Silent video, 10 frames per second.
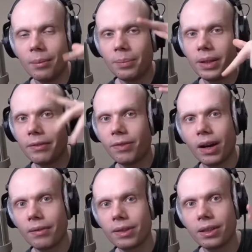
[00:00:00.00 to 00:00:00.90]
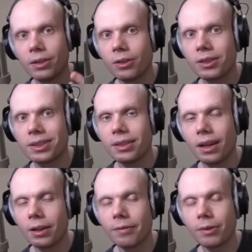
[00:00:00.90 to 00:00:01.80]
lumpy 5 kilohertz in the
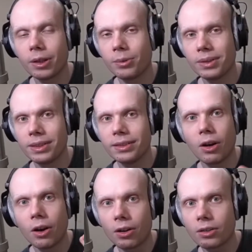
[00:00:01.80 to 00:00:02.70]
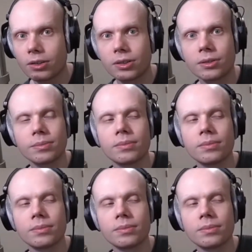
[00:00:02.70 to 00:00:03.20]
high frequencies, harsh.